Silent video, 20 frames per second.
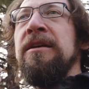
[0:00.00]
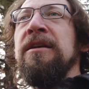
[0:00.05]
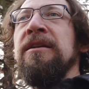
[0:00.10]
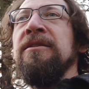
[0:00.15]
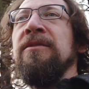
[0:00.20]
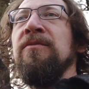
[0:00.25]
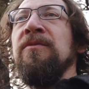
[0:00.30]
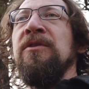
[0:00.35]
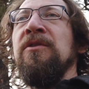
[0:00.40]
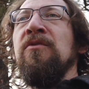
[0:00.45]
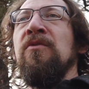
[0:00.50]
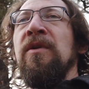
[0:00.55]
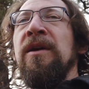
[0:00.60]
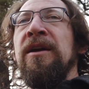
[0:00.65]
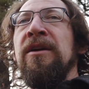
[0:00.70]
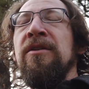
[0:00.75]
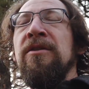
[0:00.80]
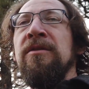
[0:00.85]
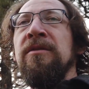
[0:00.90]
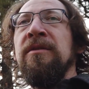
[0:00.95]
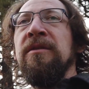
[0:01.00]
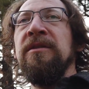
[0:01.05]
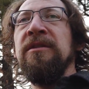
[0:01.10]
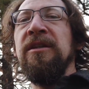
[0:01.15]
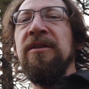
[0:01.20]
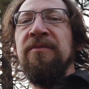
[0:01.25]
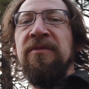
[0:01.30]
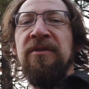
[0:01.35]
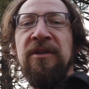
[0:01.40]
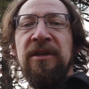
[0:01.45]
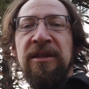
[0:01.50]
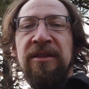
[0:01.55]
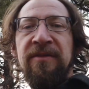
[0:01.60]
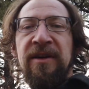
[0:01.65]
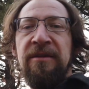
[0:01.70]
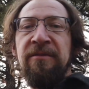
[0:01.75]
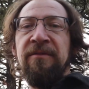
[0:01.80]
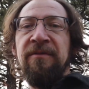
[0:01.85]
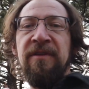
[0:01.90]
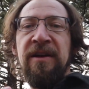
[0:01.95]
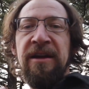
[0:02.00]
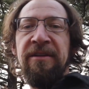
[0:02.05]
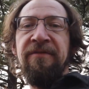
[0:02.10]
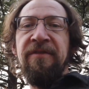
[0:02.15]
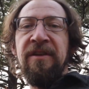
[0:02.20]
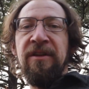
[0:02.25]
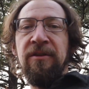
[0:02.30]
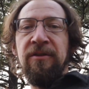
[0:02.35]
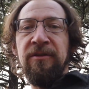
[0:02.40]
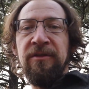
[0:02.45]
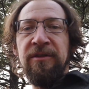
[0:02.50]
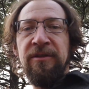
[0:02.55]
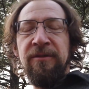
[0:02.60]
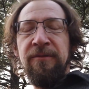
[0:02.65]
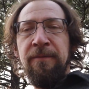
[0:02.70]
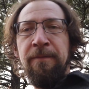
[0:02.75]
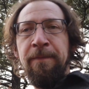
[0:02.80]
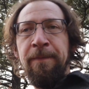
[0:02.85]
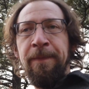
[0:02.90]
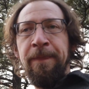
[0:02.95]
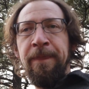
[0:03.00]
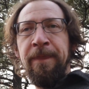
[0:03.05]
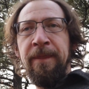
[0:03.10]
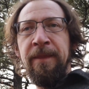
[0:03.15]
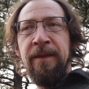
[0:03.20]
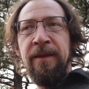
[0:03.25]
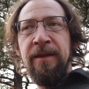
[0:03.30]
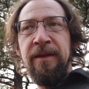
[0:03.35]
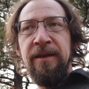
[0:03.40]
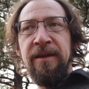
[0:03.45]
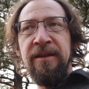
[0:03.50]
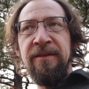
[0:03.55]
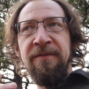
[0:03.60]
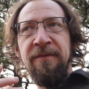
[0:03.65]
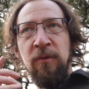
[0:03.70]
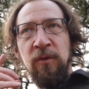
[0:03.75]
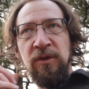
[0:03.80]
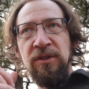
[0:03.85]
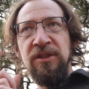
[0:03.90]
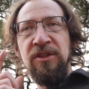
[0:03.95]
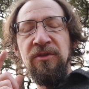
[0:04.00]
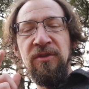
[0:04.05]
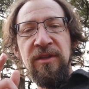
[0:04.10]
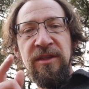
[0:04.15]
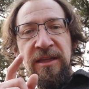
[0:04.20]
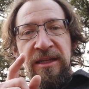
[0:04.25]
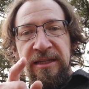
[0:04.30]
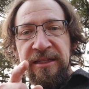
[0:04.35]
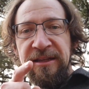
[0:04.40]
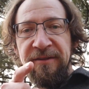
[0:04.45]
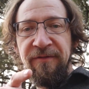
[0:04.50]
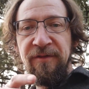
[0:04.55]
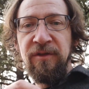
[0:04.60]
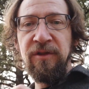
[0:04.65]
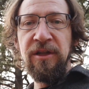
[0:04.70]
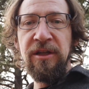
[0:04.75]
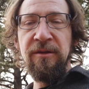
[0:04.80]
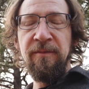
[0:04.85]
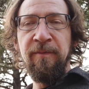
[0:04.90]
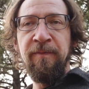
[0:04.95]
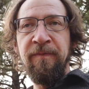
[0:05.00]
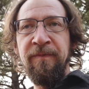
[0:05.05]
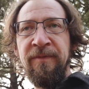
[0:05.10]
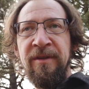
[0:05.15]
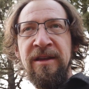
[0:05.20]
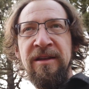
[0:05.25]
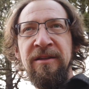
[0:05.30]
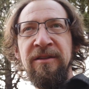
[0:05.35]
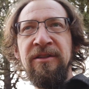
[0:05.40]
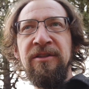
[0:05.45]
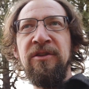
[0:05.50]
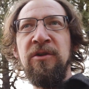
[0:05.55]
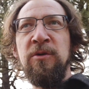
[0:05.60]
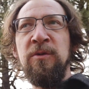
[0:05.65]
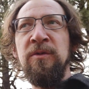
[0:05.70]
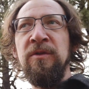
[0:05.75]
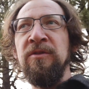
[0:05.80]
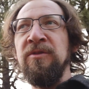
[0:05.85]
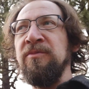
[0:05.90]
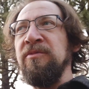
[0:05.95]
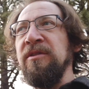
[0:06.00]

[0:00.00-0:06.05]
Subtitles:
that when you wear something like the Vibram 5 fingers, it forces you to think differently. So there's